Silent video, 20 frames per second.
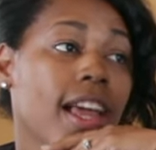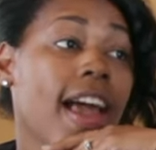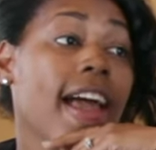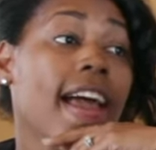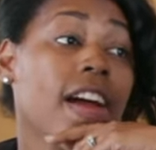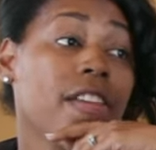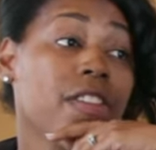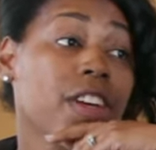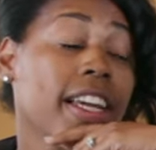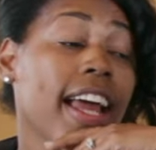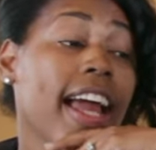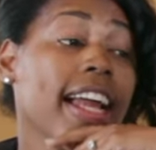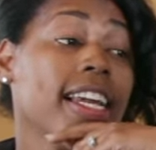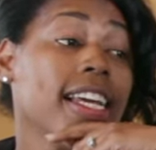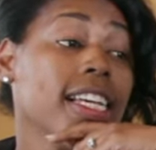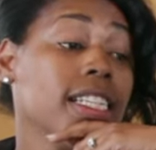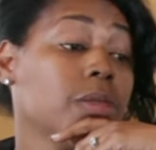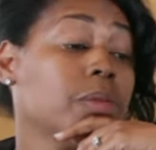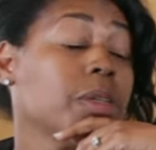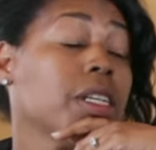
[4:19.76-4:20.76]
And every day
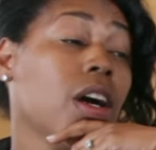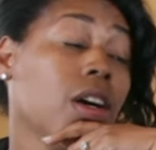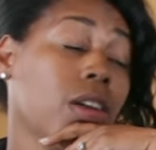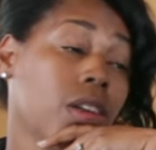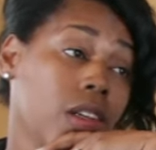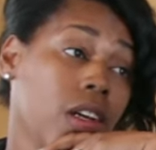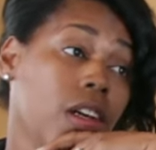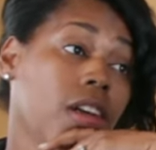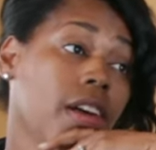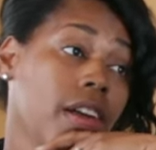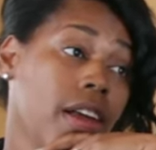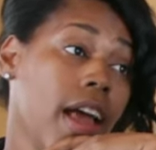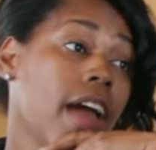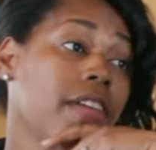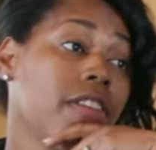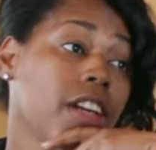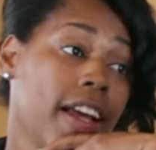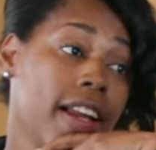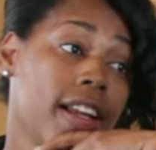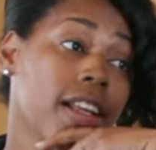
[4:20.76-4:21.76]
needs to be on.
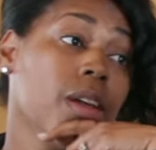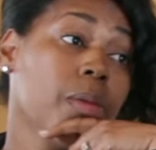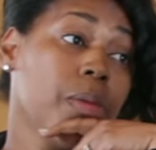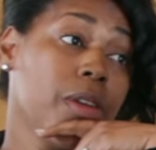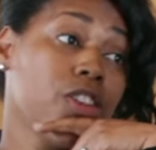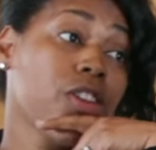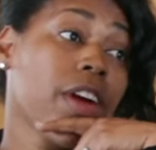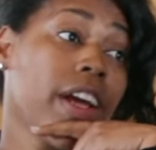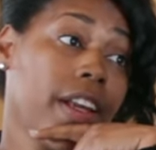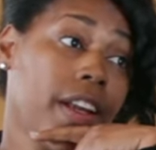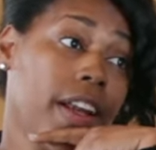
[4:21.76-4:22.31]
Every day needs to be trained.